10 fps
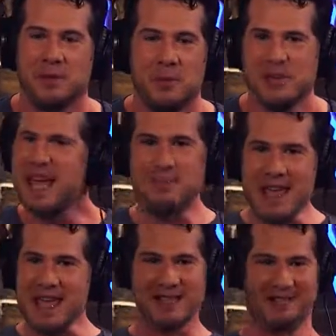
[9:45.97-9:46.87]
What does that
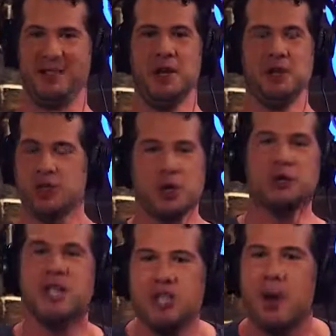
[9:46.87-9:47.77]
mean? The
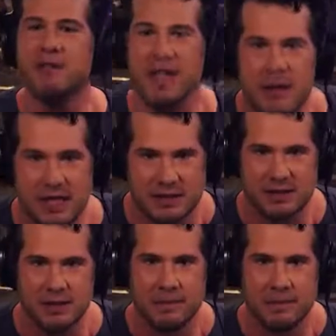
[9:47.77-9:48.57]
truth is, you have limits.